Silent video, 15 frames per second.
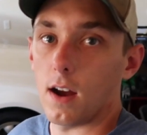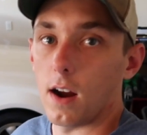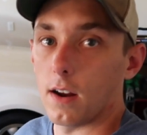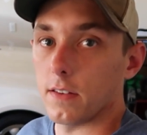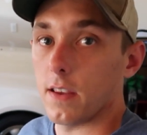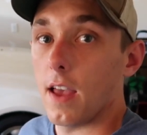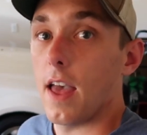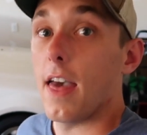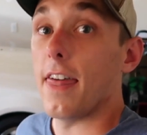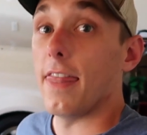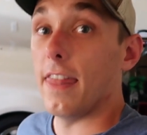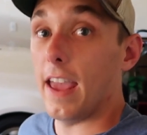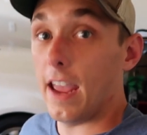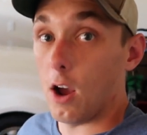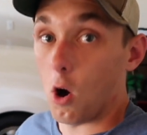cars.
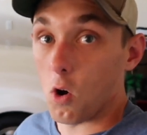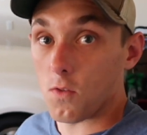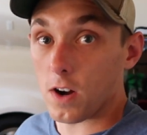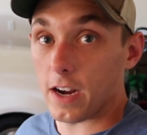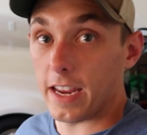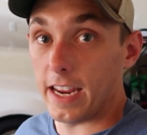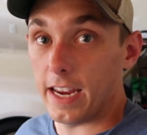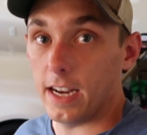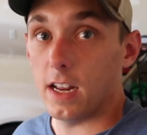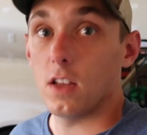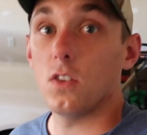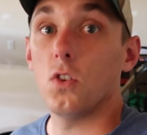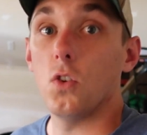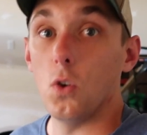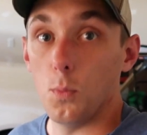They
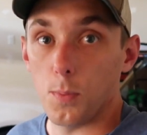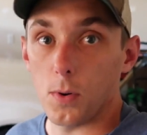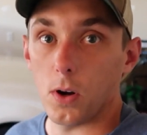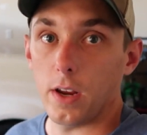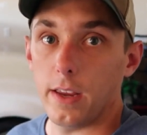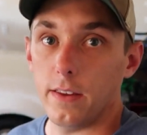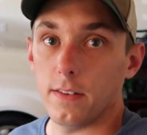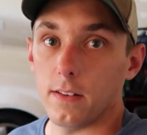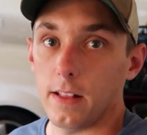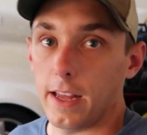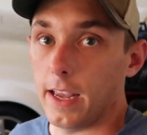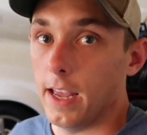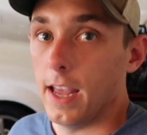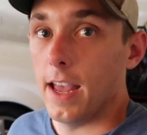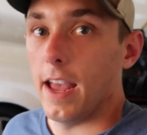overheat super
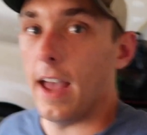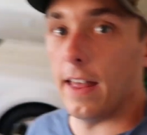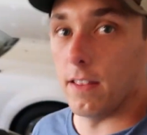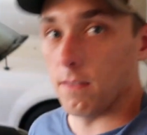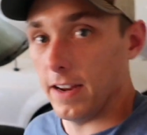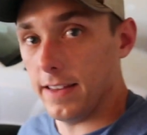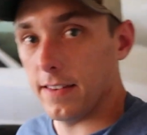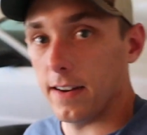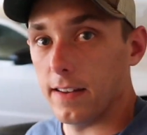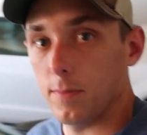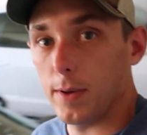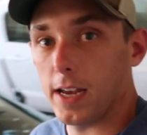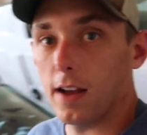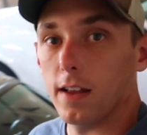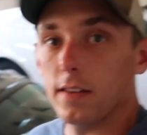easily, and the reason is
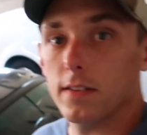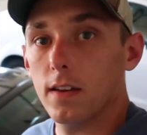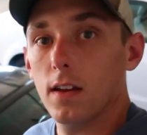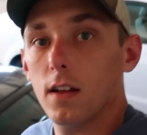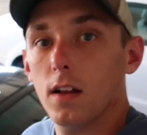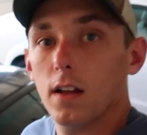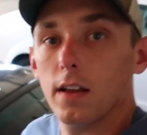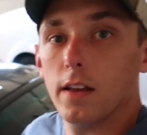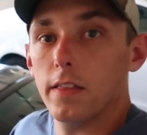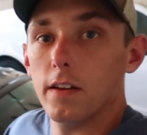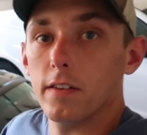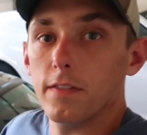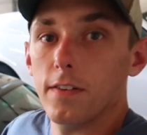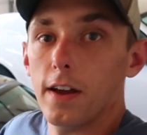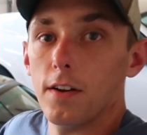because
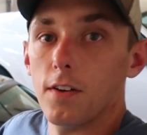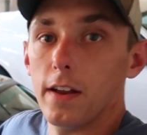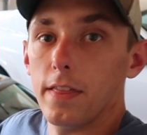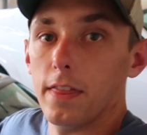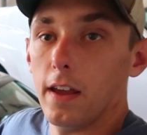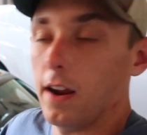there's a vent right